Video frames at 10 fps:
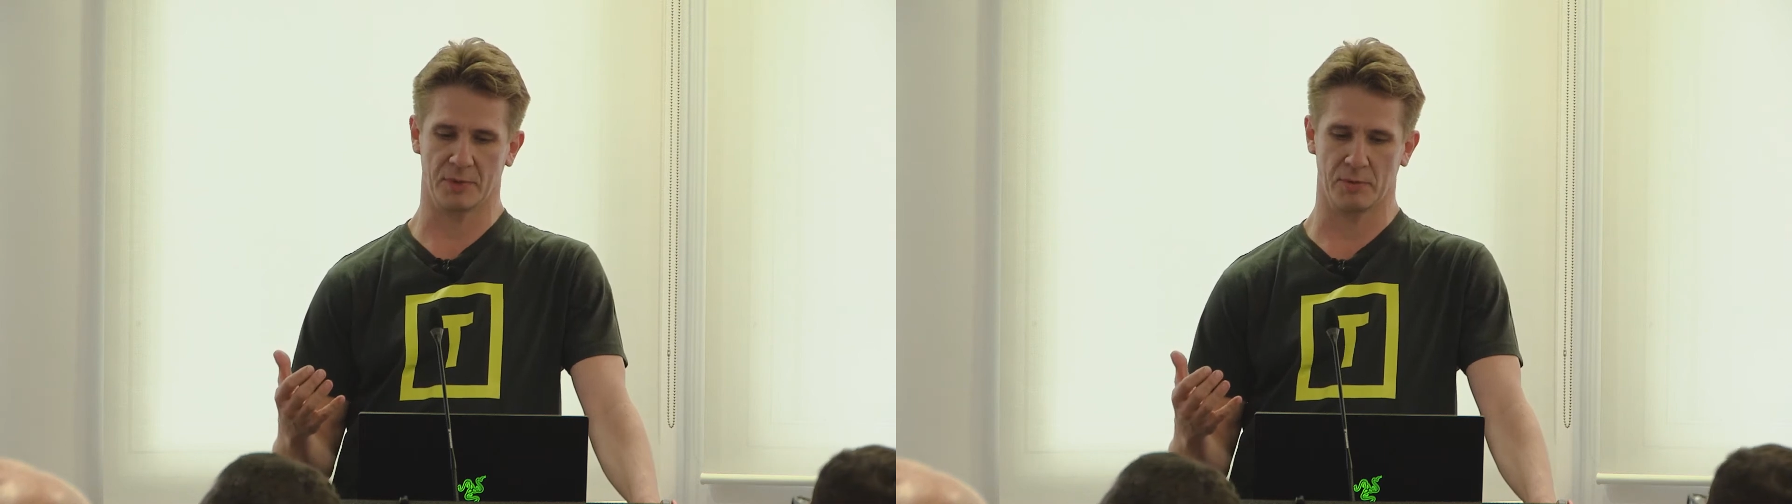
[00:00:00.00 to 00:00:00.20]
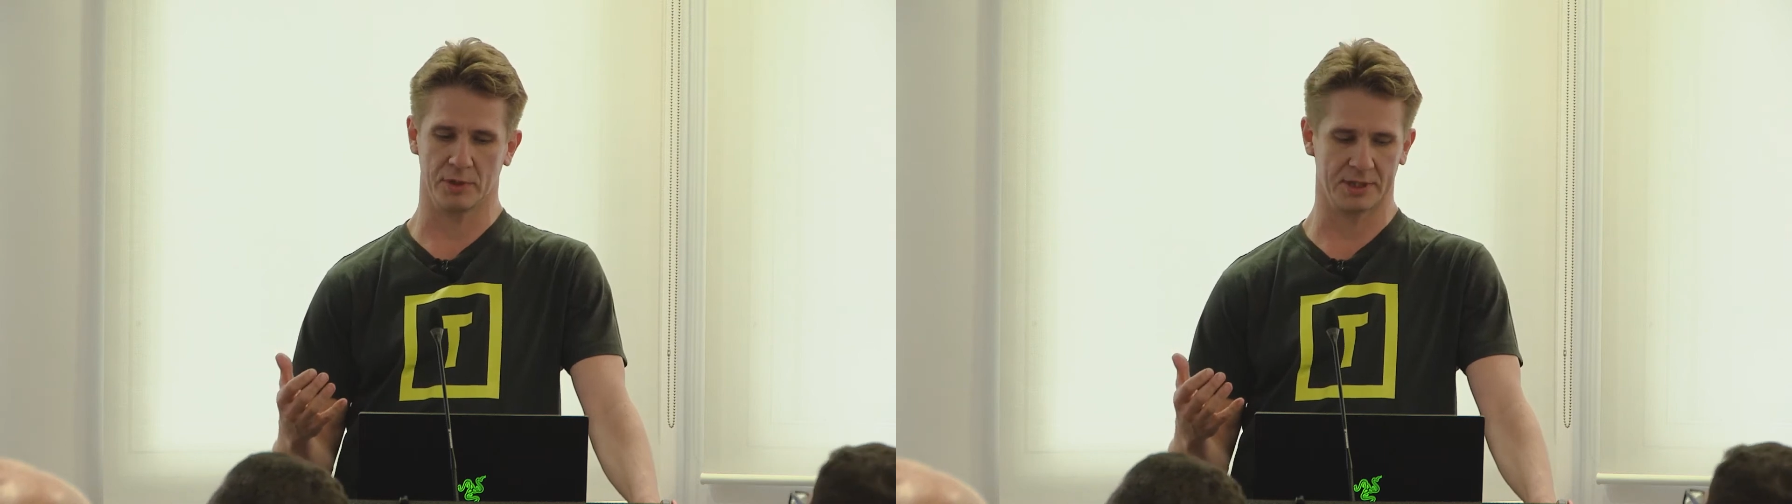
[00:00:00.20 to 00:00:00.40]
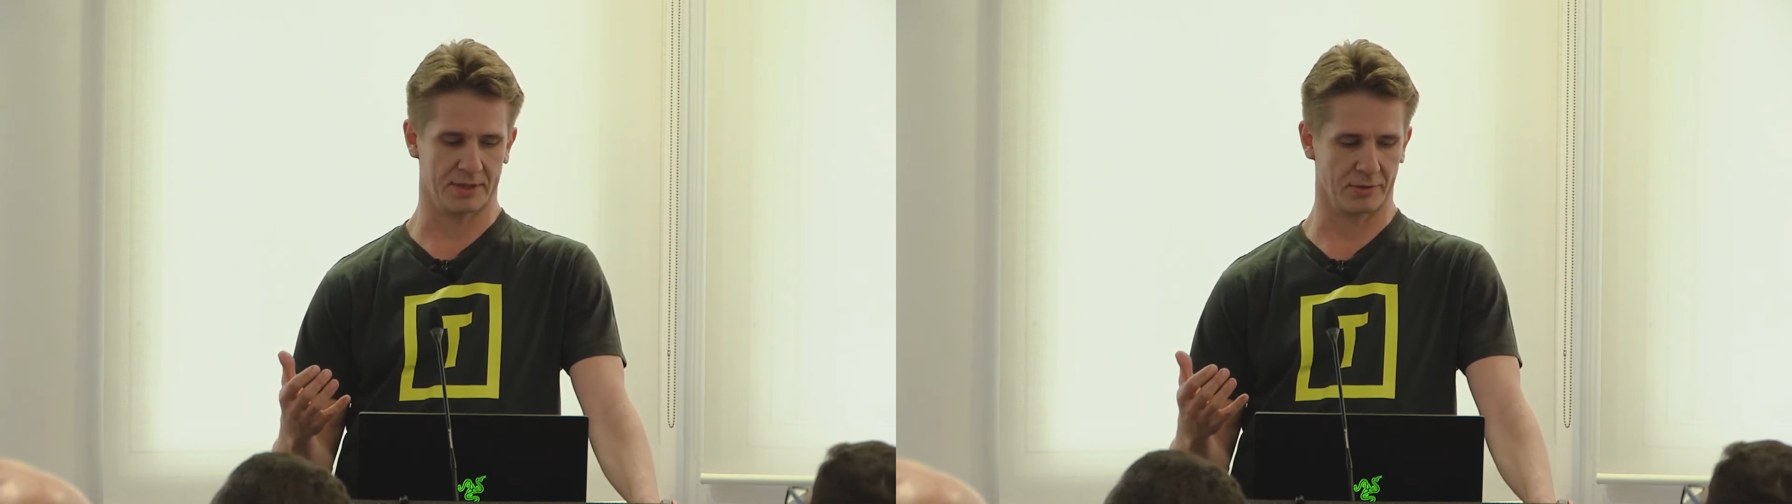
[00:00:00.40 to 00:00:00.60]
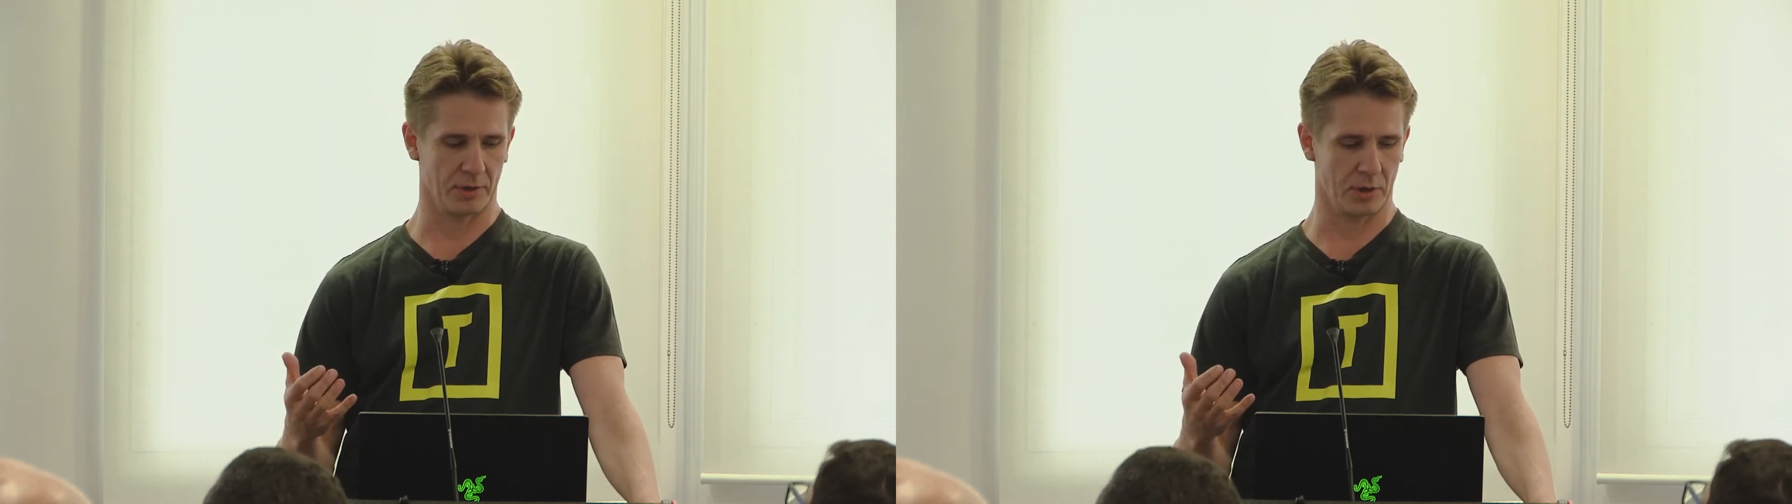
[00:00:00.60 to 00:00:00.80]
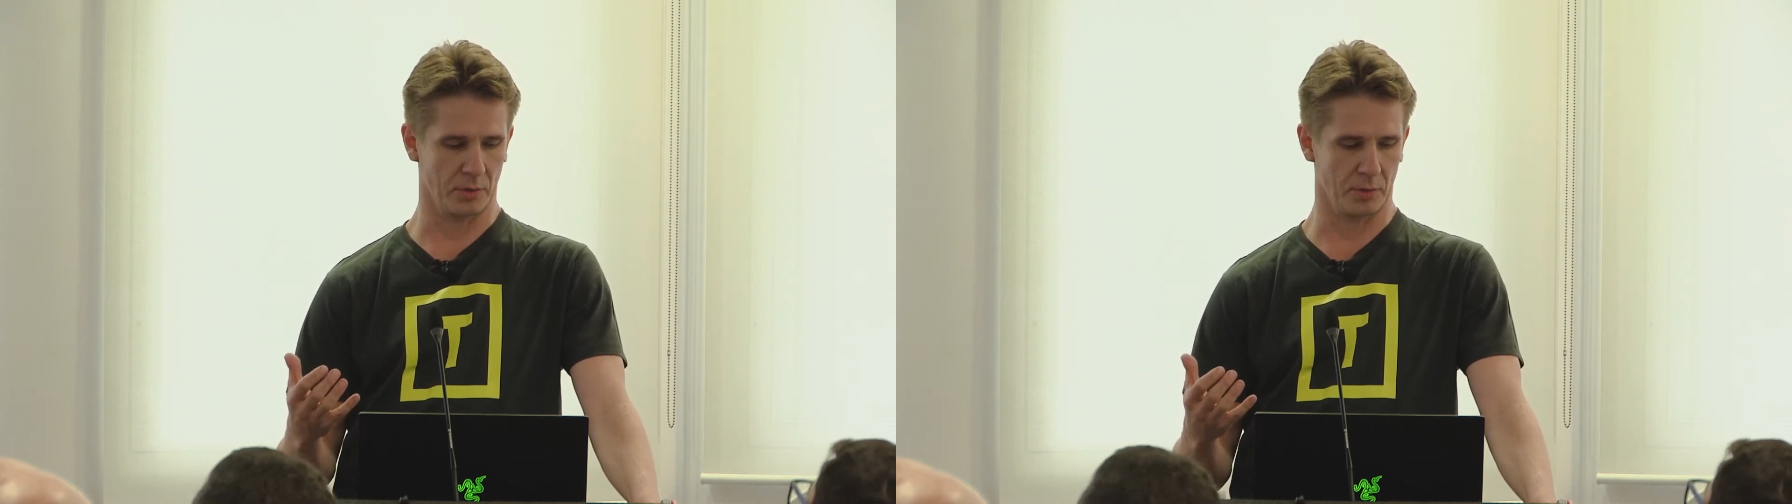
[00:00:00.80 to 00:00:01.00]
we wanted to
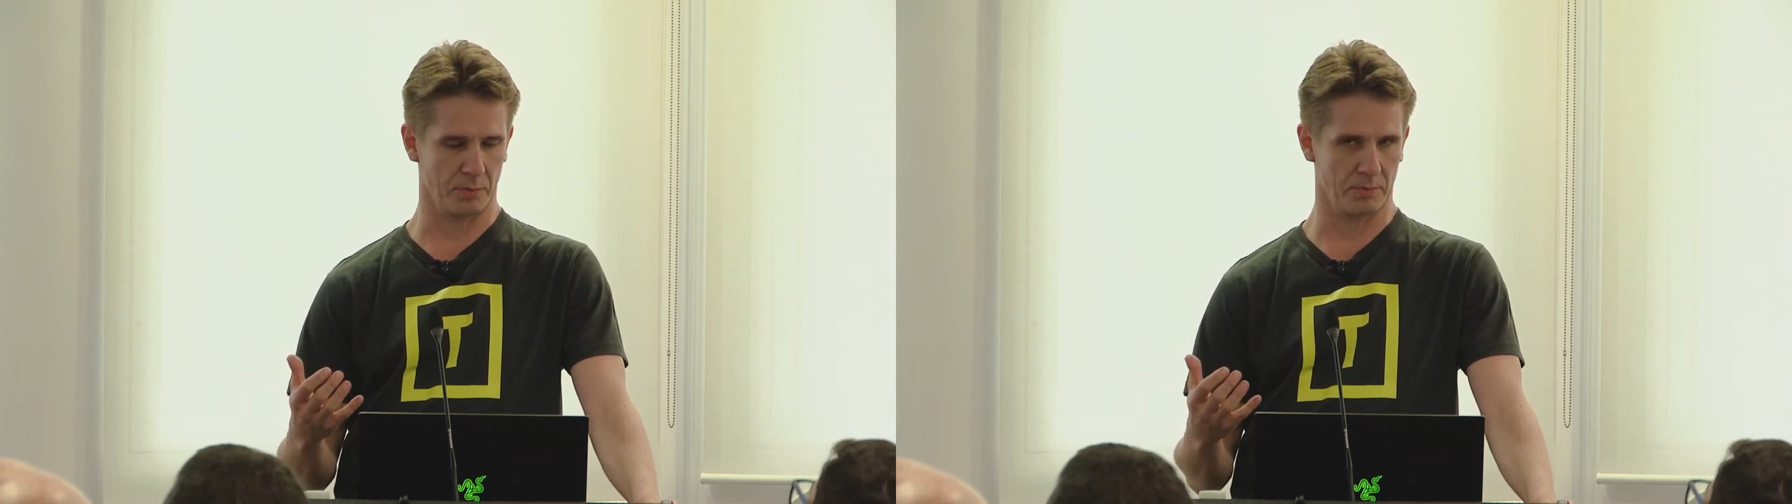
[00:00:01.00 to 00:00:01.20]
go